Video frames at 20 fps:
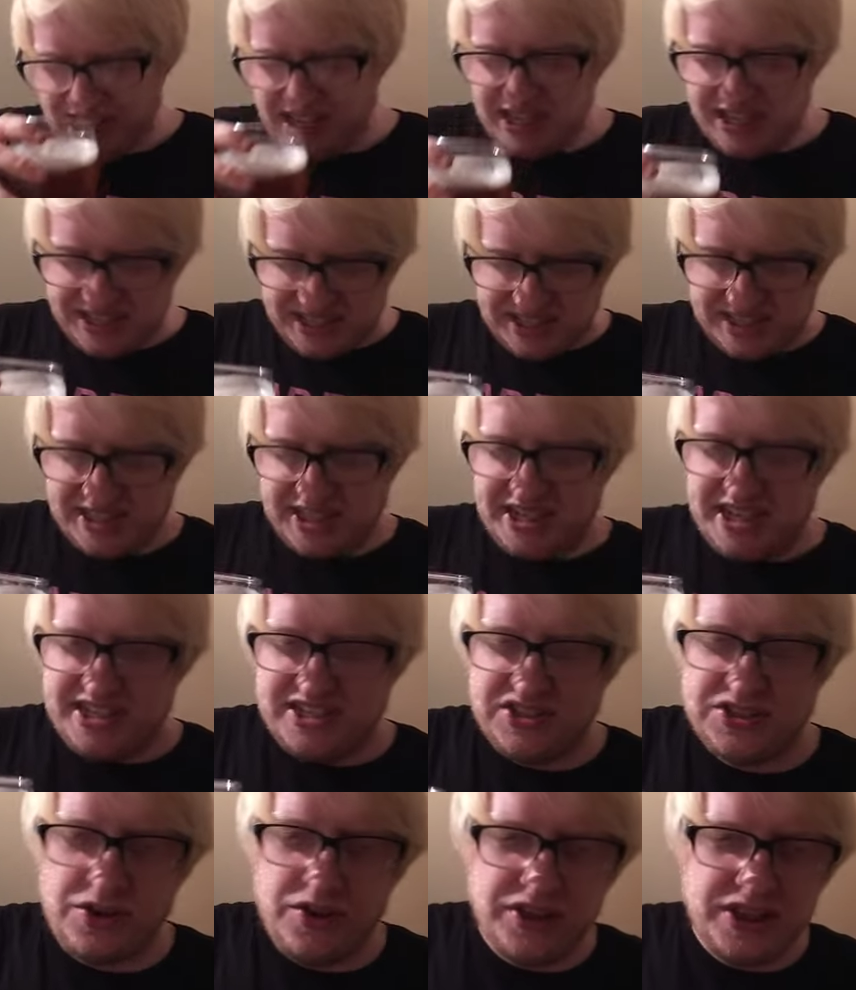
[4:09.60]
Yeasty.
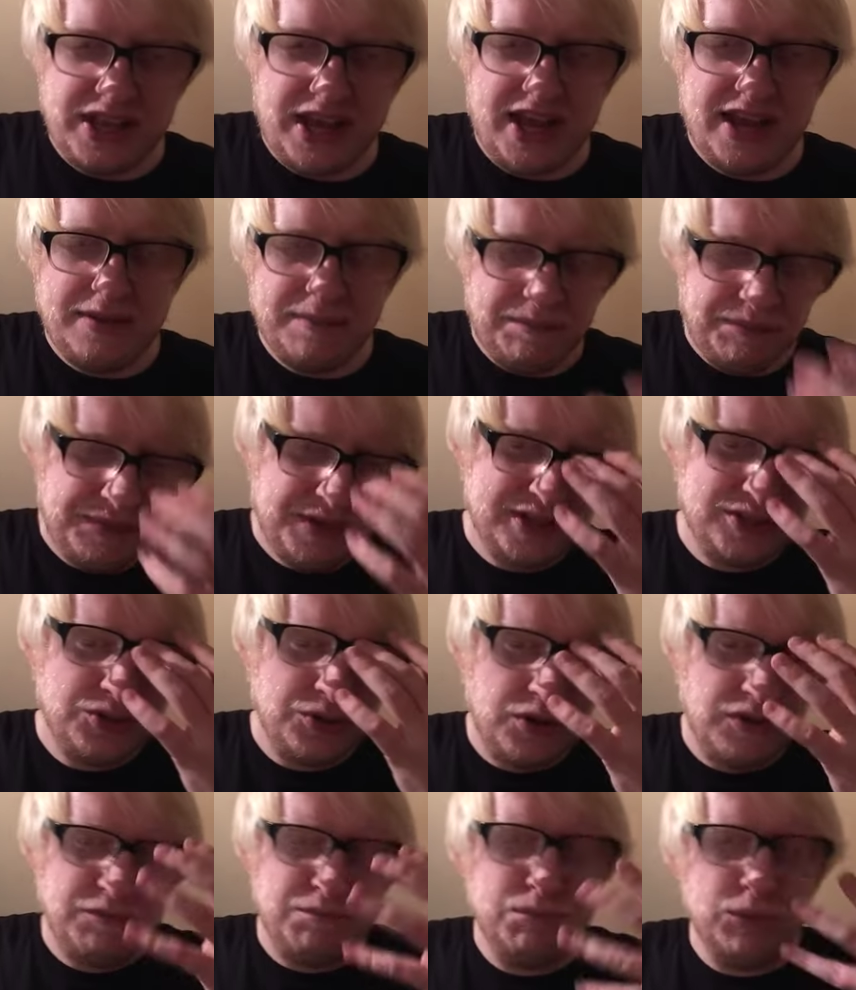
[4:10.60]
It's got that
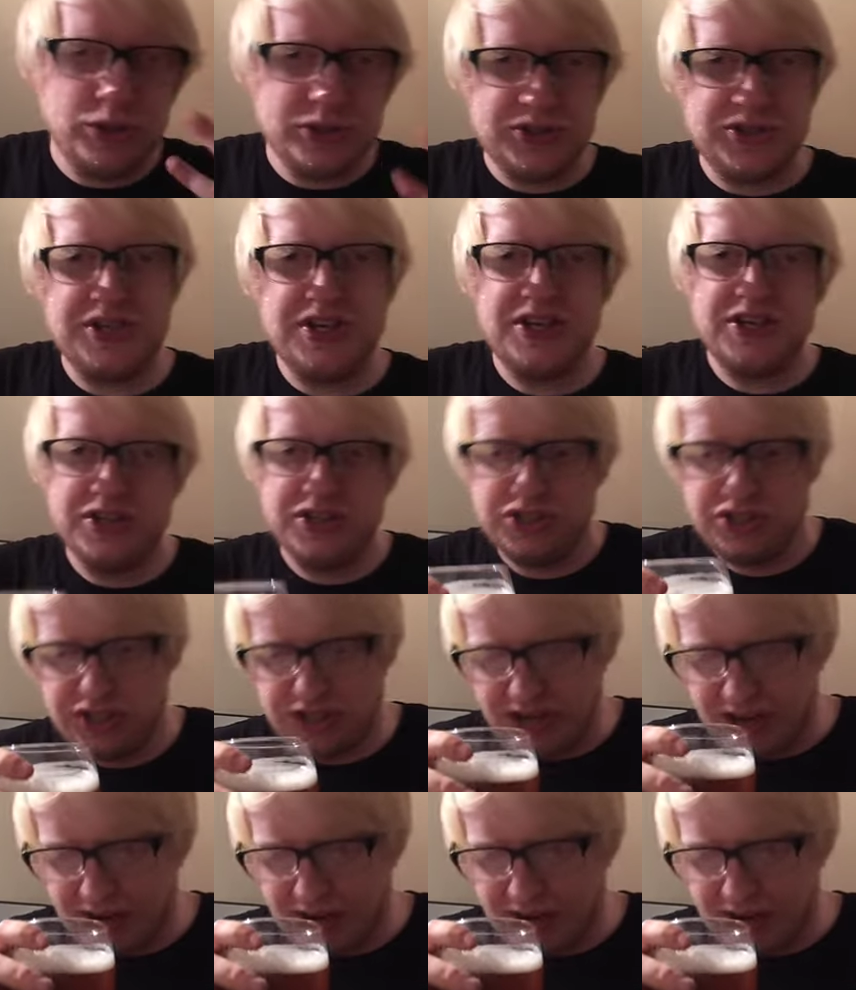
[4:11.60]
sort of muskiness you